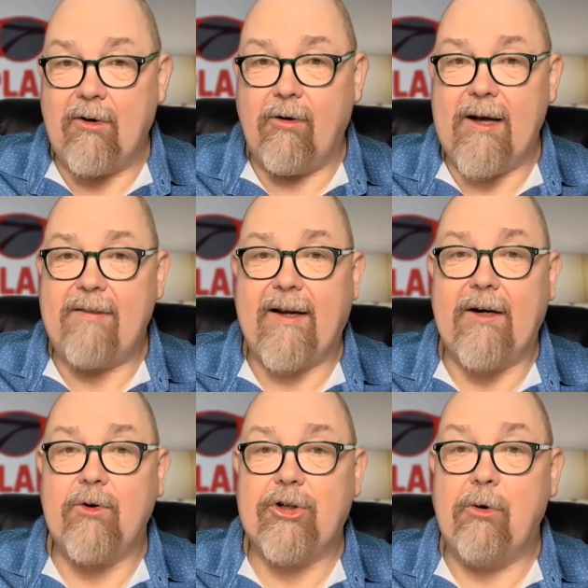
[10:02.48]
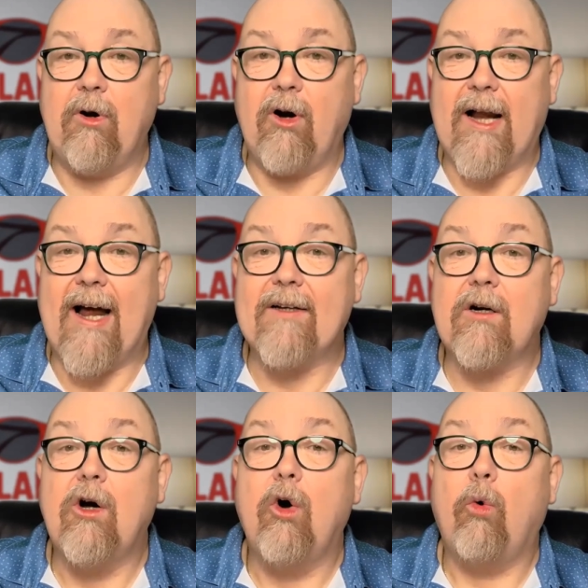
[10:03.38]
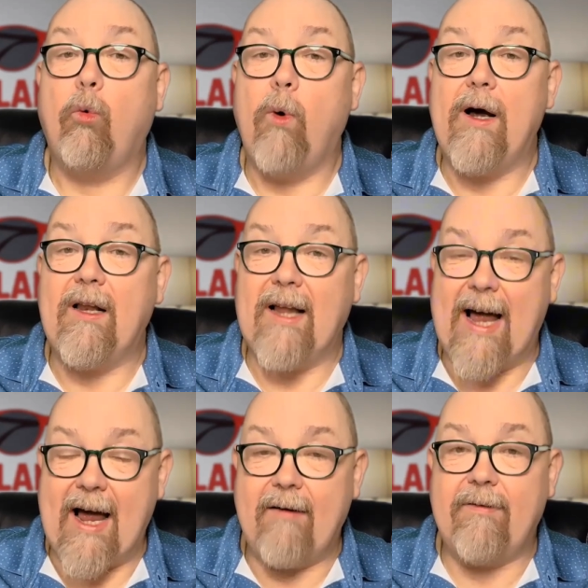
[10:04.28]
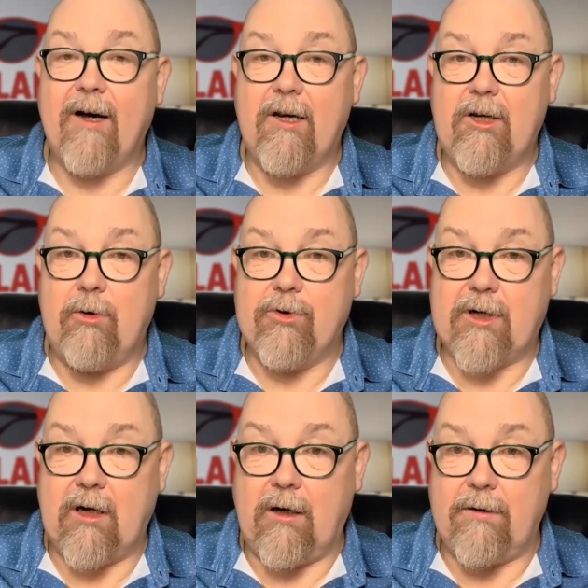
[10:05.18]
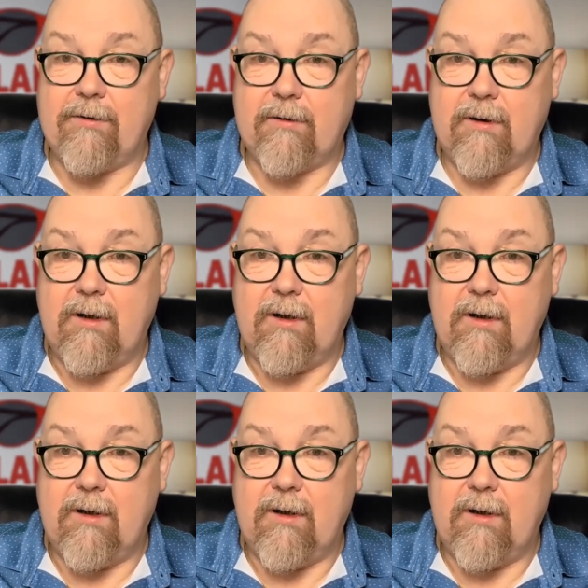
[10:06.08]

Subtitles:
or anything else you look at will have a use class.